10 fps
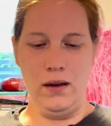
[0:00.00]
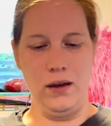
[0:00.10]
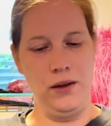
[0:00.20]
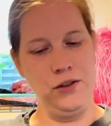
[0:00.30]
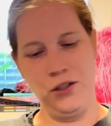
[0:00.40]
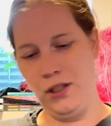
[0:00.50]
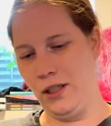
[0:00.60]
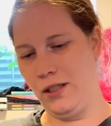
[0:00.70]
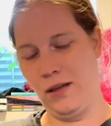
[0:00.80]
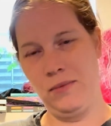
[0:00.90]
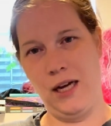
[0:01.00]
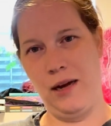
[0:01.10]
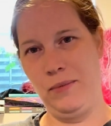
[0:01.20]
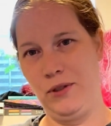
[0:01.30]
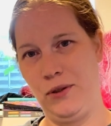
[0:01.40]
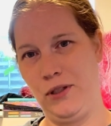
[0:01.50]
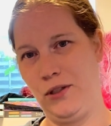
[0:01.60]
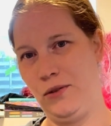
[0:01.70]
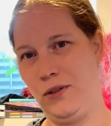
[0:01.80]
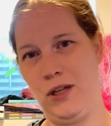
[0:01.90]
usually sometime between
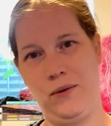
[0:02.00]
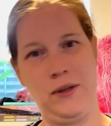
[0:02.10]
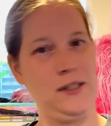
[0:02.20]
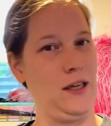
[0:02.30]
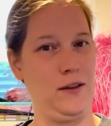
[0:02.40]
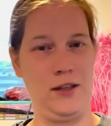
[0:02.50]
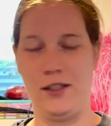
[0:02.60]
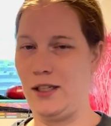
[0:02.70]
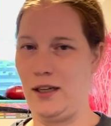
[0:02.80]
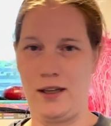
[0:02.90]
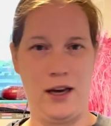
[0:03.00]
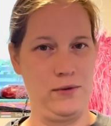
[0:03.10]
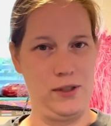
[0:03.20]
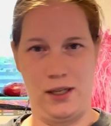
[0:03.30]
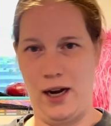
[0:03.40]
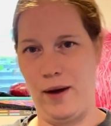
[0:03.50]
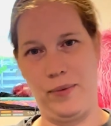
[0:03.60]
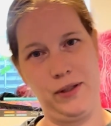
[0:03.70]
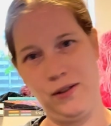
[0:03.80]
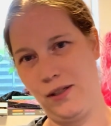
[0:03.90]
Tuesday, Wednesday, and Thursday, counseling
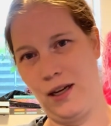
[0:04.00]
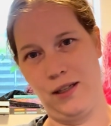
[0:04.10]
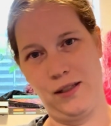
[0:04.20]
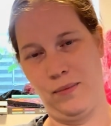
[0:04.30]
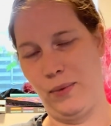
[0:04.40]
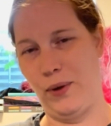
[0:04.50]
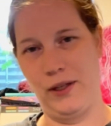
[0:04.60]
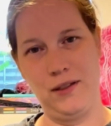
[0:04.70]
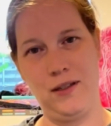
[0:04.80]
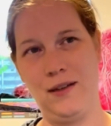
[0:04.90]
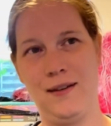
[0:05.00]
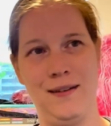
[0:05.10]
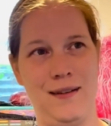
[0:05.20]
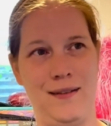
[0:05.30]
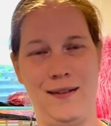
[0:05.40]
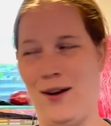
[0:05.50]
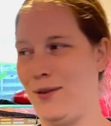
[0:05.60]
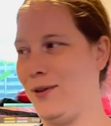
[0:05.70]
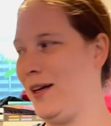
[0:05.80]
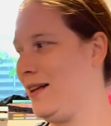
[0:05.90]
happens at some point, along
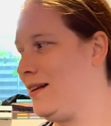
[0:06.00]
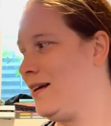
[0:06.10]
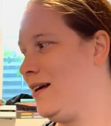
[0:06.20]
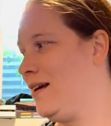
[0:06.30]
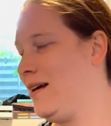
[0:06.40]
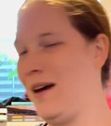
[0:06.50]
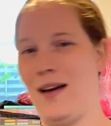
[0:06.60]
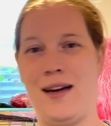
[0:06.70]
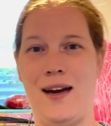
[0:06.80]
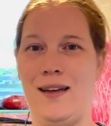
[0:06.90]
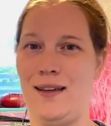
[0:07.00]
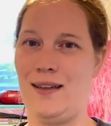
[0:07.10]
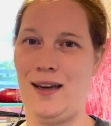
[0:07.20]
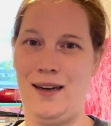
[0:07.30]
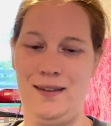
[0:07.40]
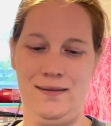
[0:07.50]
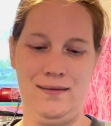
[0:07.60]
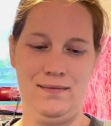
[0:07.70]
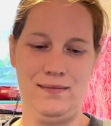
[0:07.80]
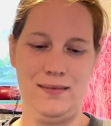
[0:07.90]
with I gotta get
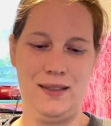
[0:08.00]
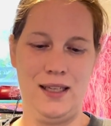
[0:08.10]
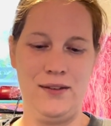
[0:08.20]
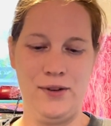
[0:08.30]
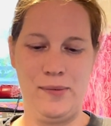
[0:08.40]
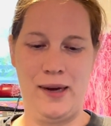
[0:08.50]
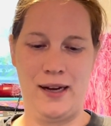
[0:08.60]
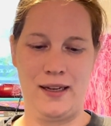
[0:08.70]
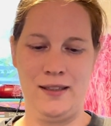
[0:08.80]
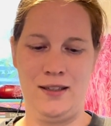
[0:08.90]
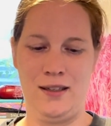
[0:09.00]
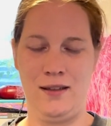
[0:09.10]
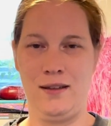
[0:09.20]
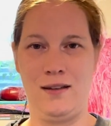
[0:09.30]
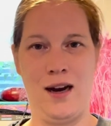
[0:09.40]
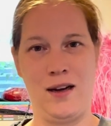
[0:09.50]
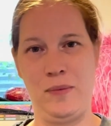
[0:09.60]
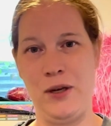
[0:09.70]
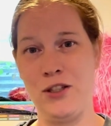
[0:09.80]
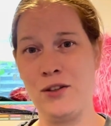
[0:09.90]
Eva back into
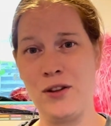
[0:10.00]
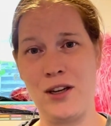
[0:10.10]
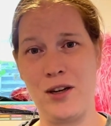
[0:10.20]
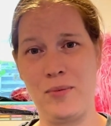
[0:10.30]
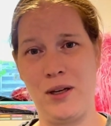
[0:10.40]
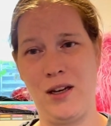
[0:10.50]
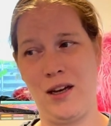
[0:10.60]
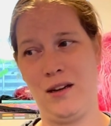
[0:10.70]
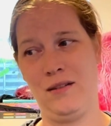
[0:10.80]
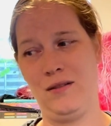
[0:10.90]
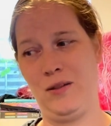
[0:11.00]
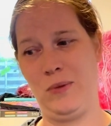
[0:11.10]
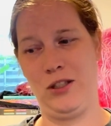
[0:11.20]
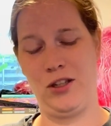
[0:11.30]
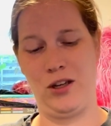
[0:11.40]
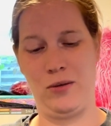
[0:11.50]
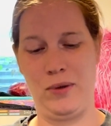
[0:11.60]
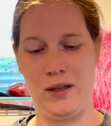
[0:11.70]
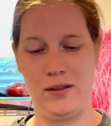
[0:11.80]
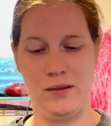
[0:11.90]
occupational therapy and speech
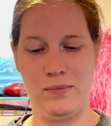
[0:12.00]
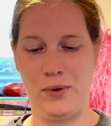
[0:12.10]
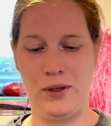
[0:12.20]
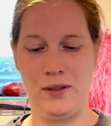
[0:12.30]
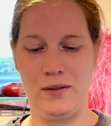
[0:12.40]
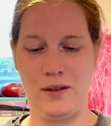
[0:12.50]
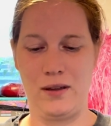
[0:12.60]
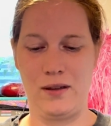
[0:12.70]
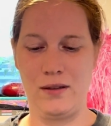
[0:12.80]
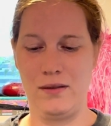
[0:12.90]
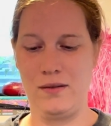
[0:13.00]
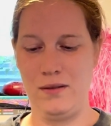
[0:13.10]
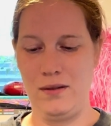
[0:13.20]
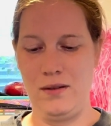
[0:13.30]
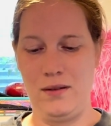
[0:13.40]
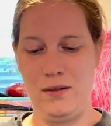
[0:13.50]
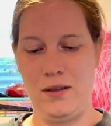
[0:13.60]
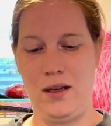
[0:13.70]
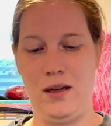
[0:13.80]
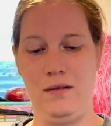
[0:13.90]
therapy at some point. Gotta
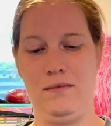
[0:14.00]
get